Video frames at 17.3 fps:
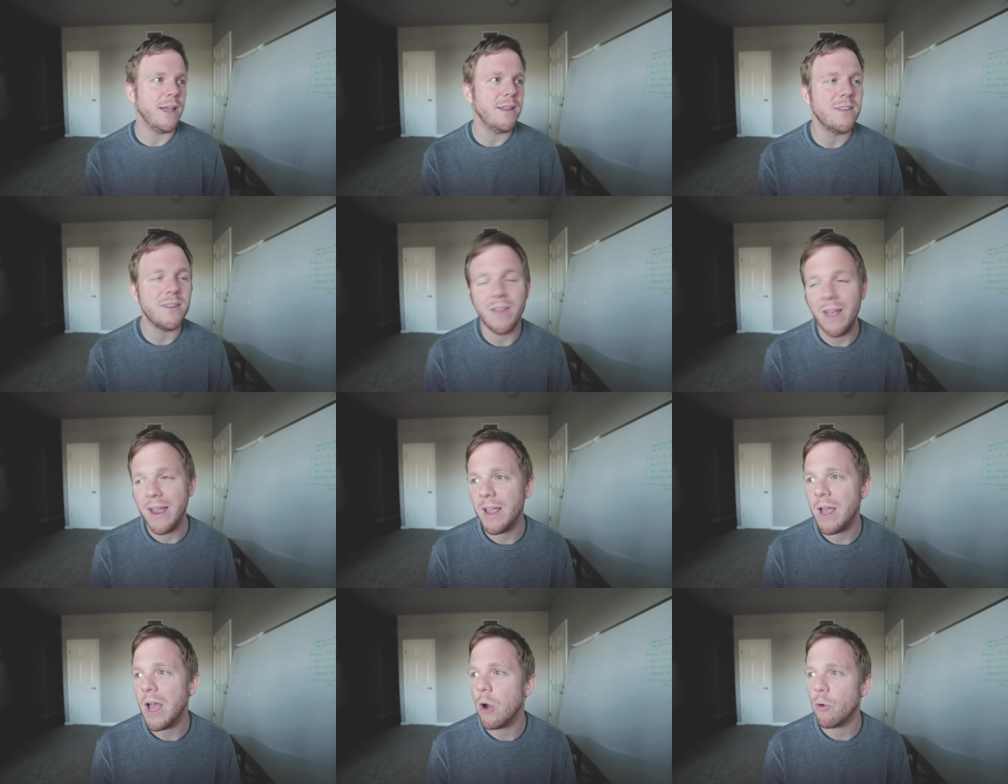it's
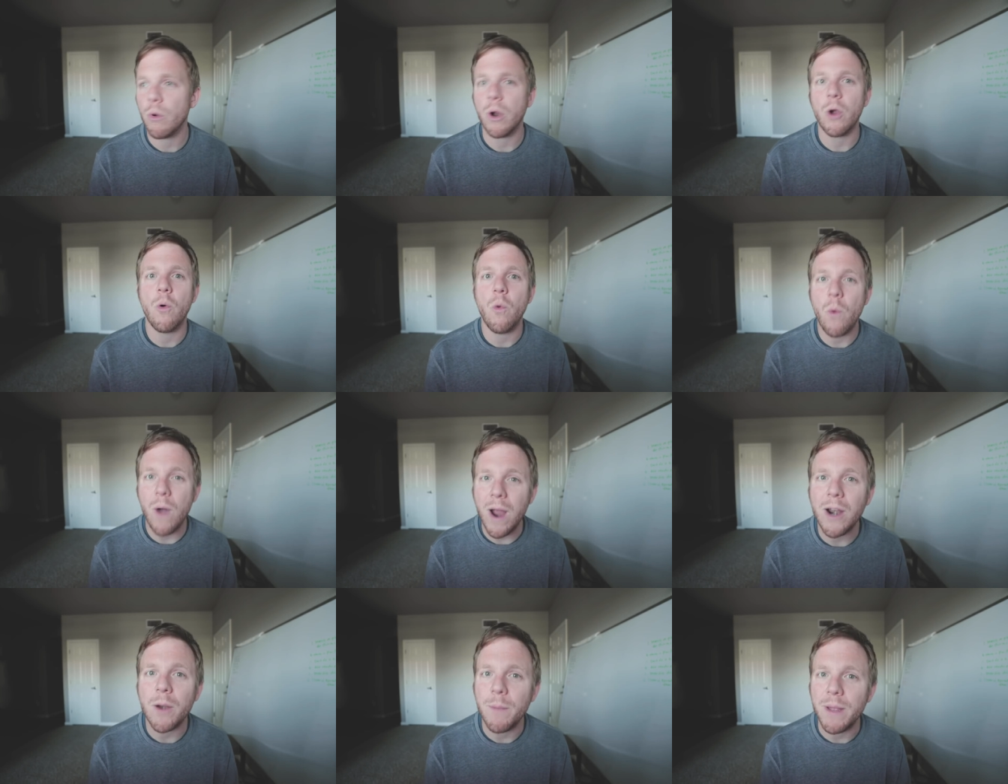like a
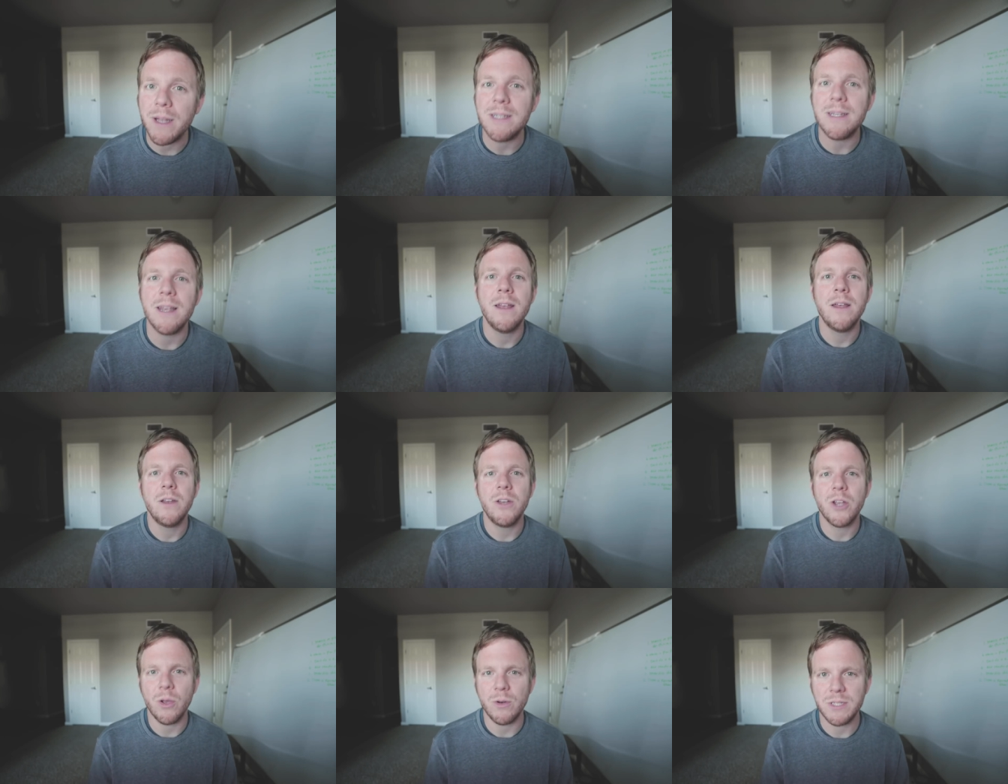requirement
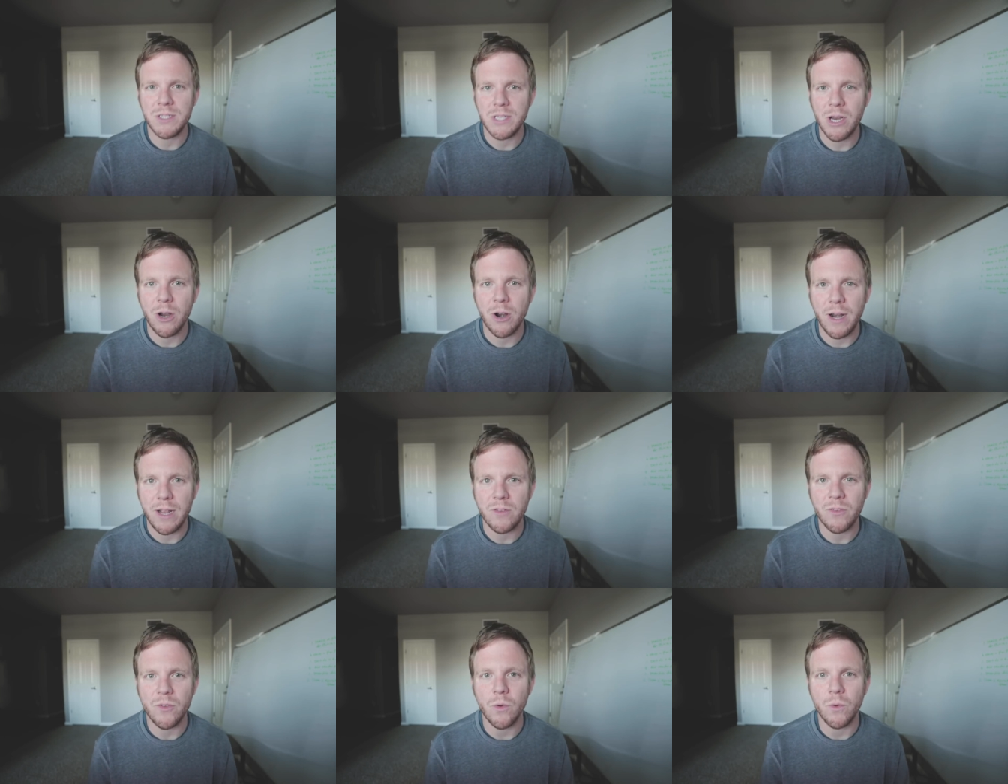to go to
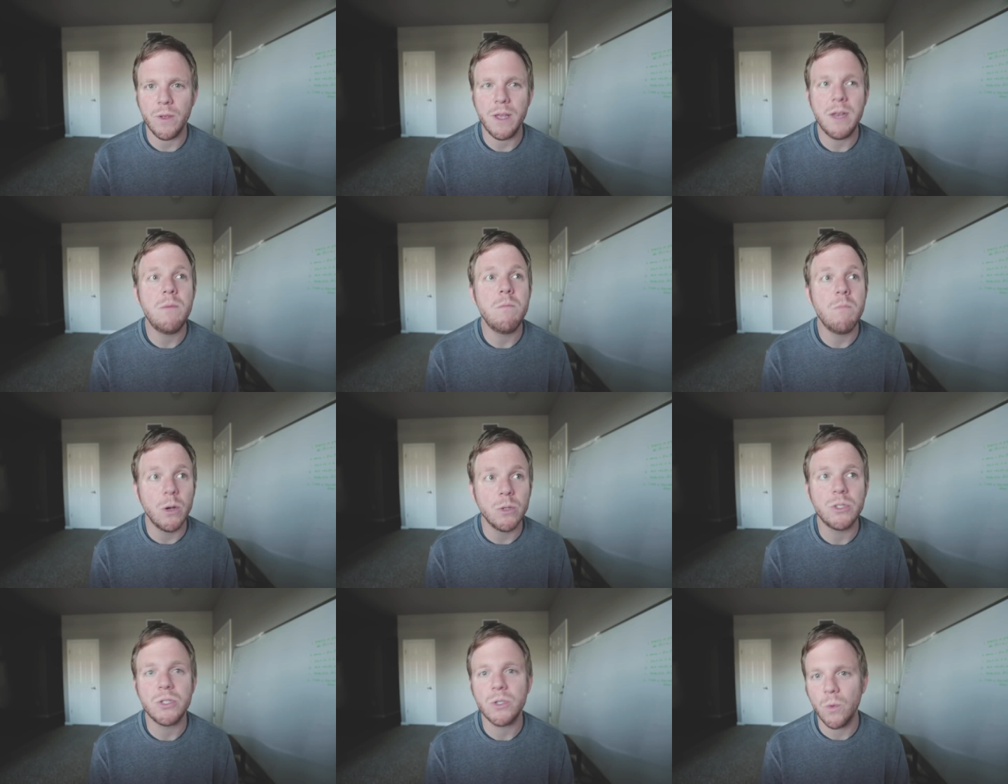CRNA school in
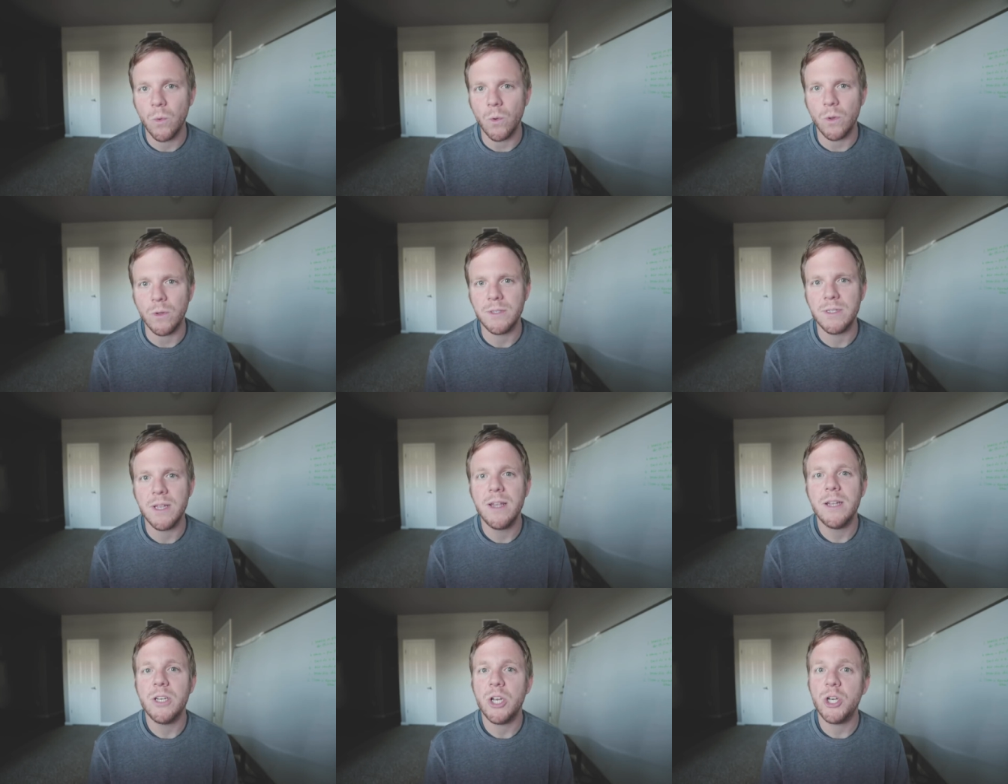most
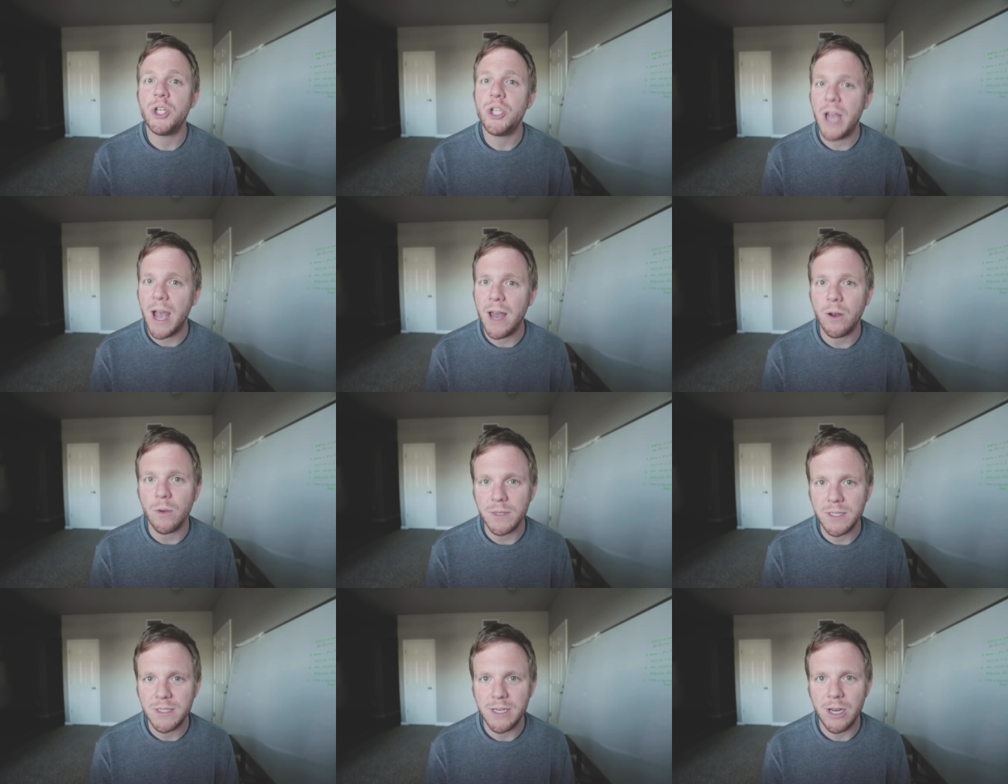schools to
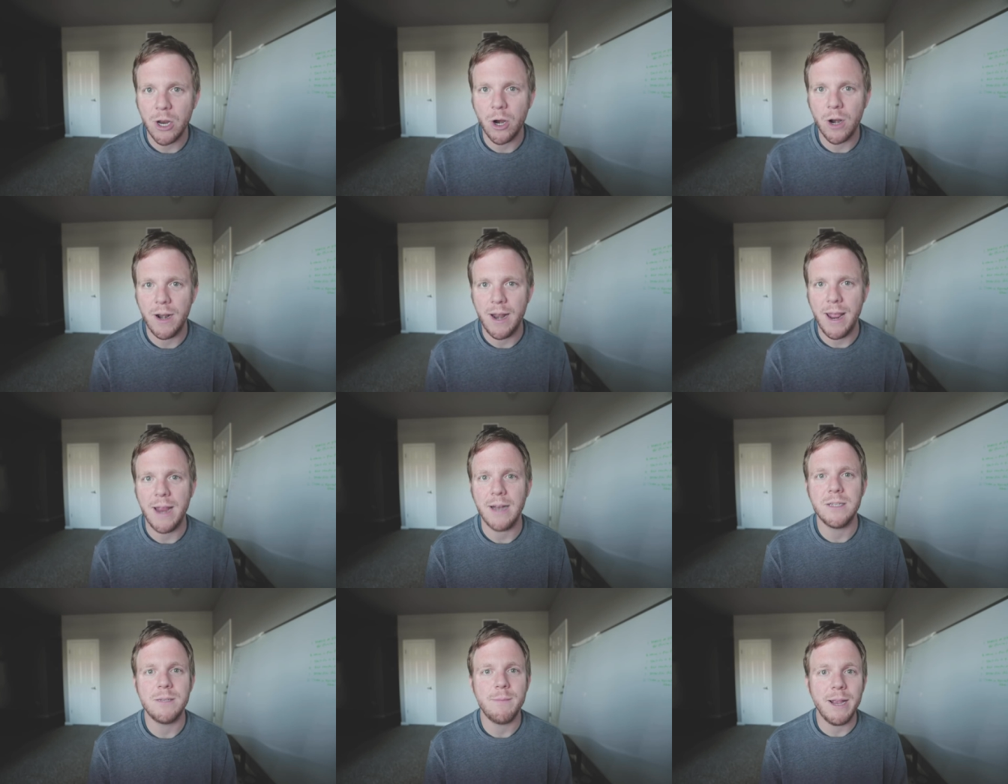shadow a
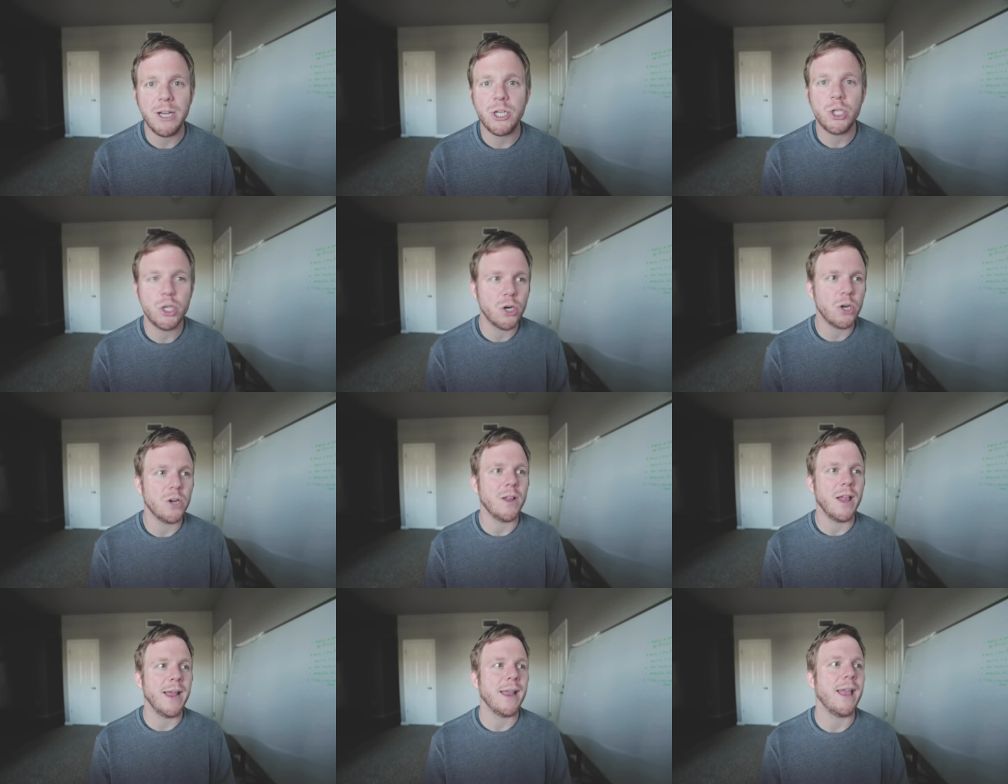CRNA to make
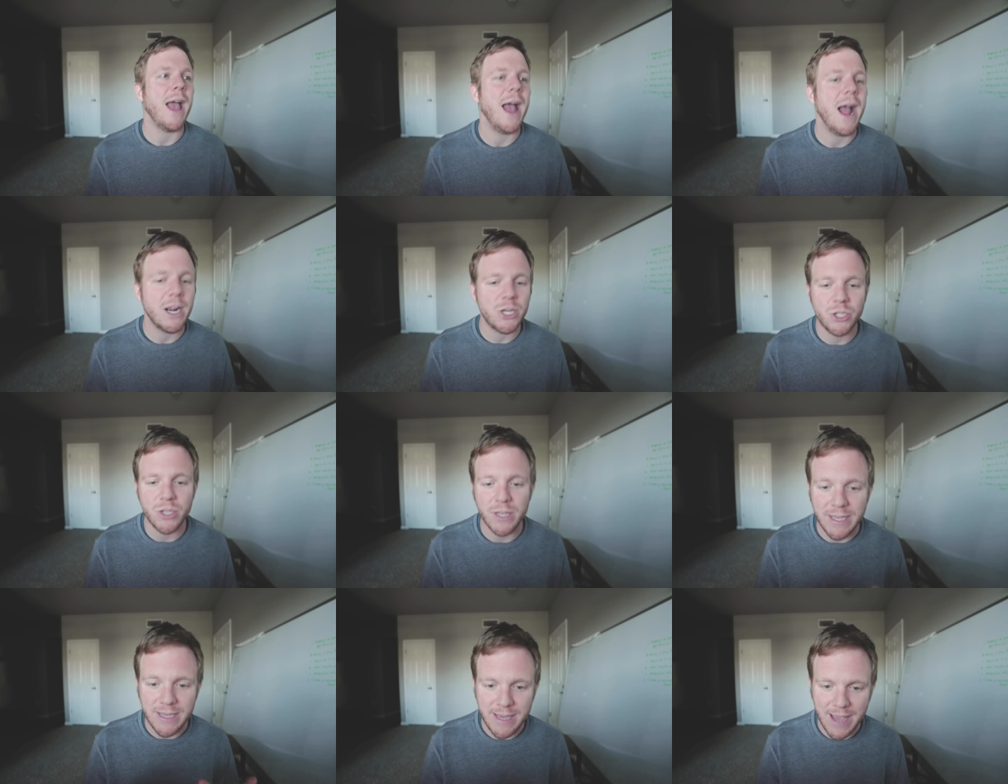sure like
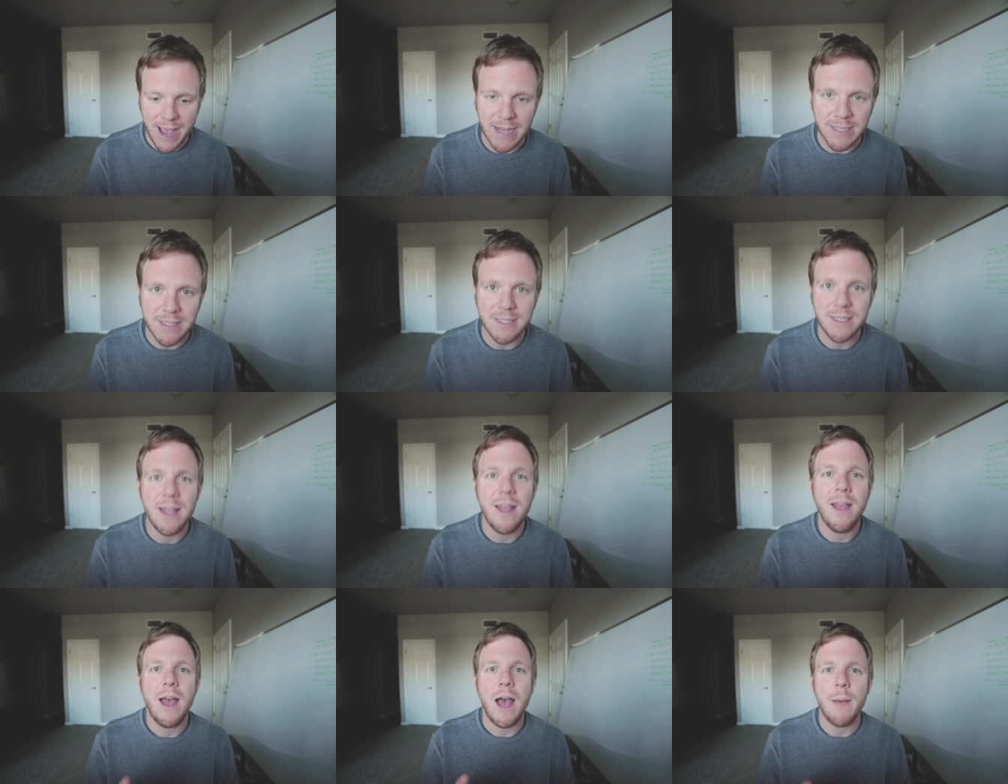actually
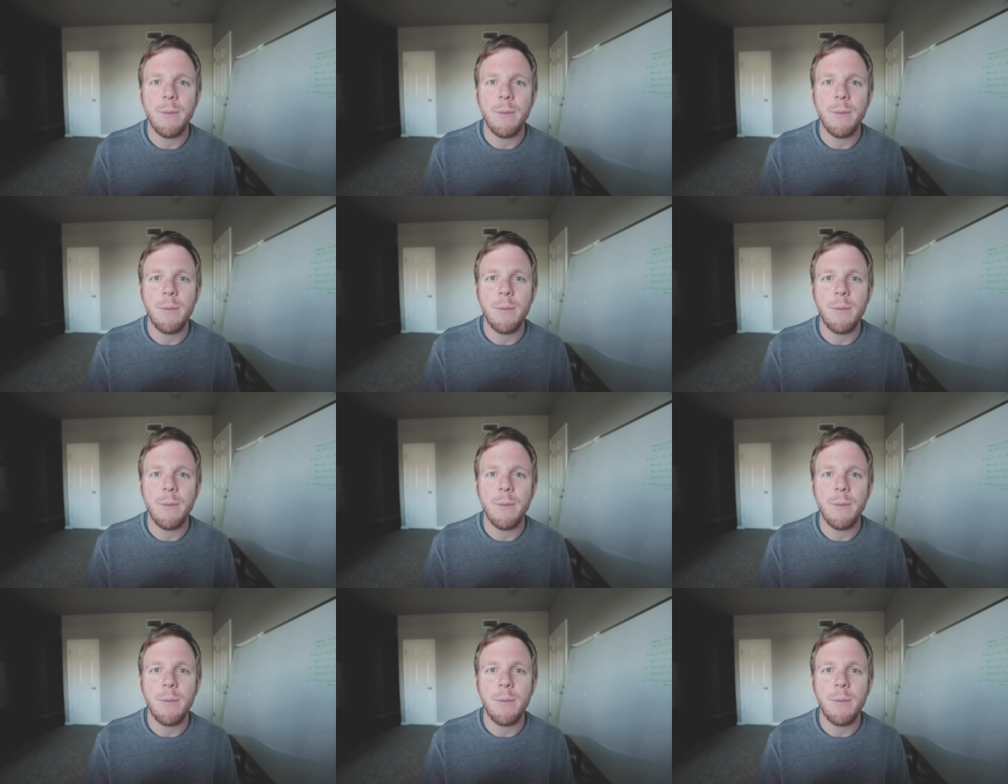yes,